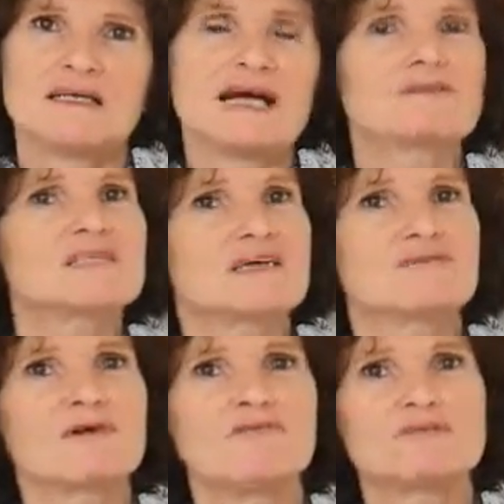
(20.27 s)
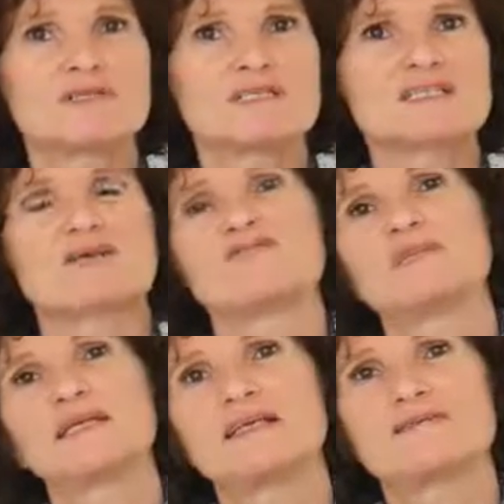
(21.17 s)
Having self-confidence,
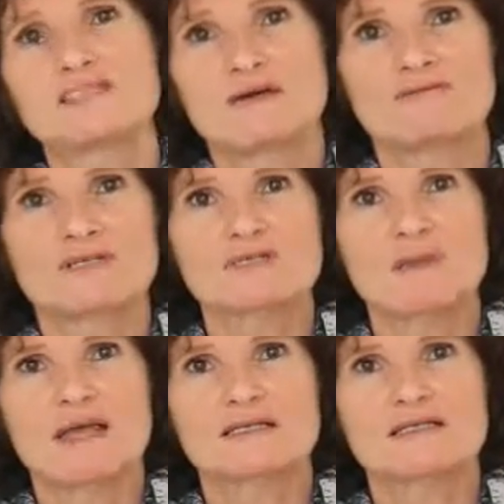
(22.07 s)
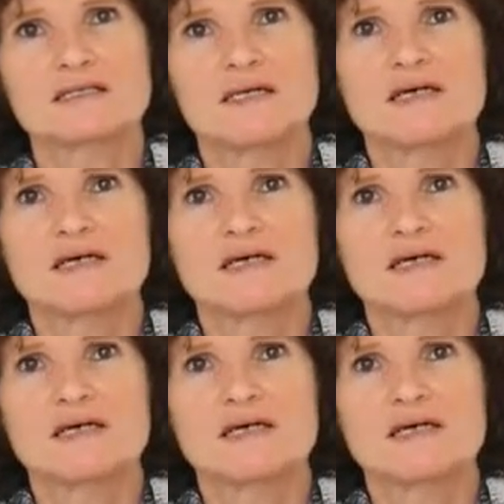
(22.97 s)
self-belief, self-respect,